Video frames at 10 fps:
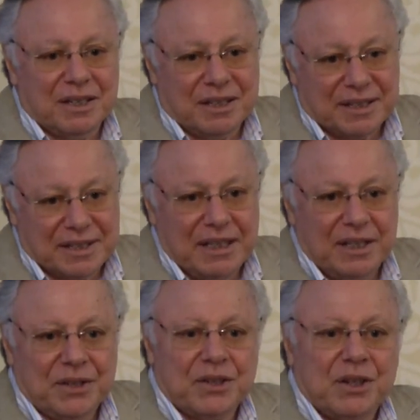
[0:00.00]

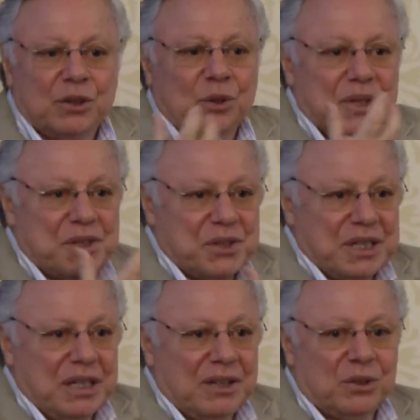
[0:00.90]
seer to this
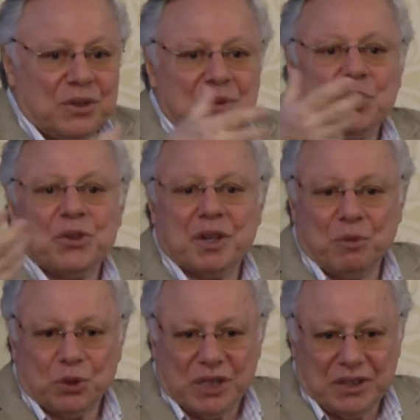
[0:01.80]
seer, because there are
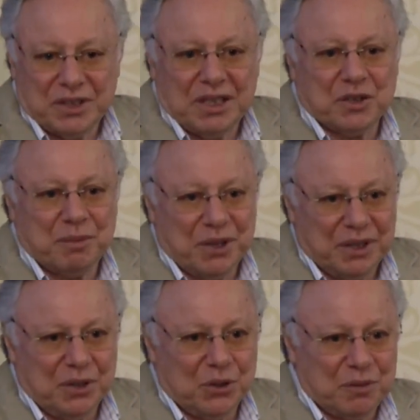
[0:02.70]
mostly seers buried
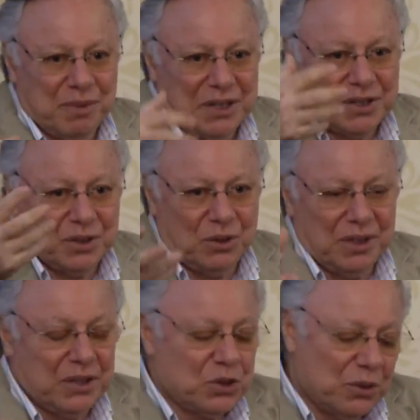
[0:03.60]
in those places and all
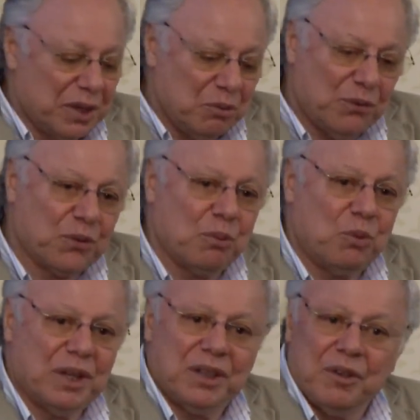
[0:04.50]
that. So they move from
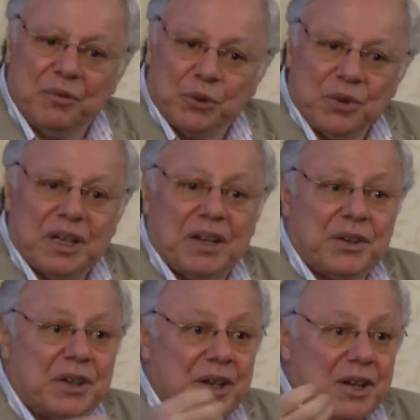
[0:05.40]
one to the
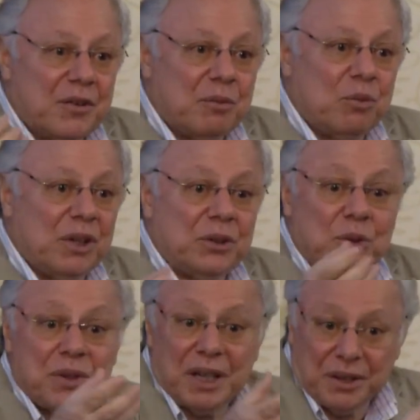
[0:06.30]
other, from one
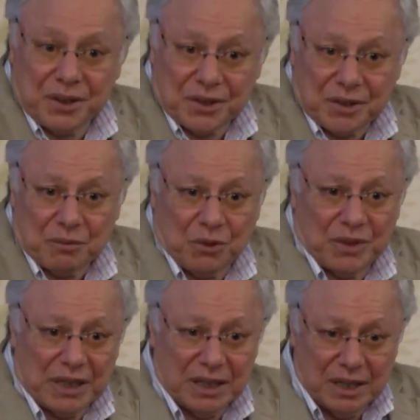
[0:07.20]
to the other,
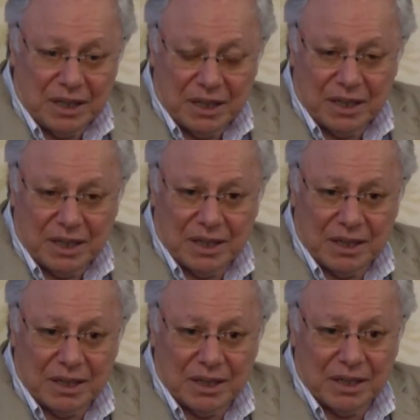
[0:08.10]
moving
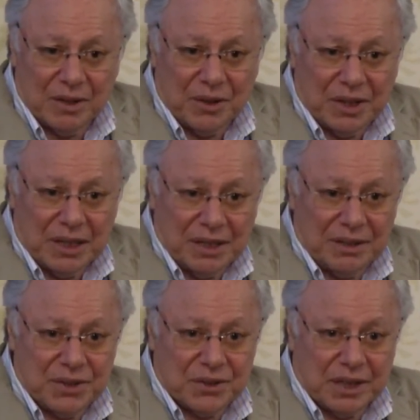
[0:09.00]
in
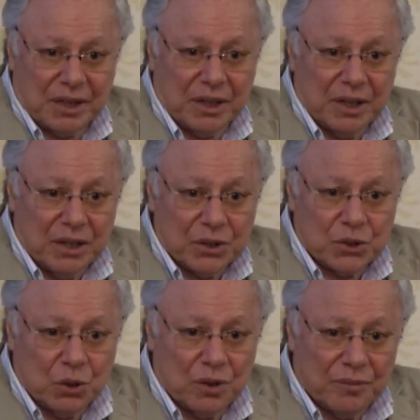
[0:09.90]
this thing.
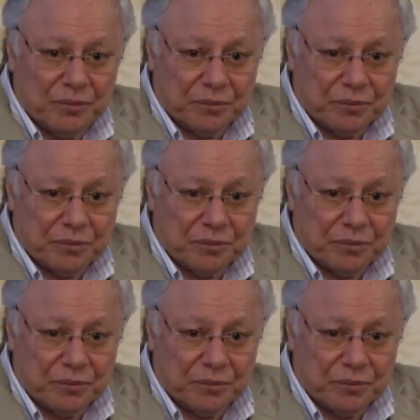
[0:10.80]
So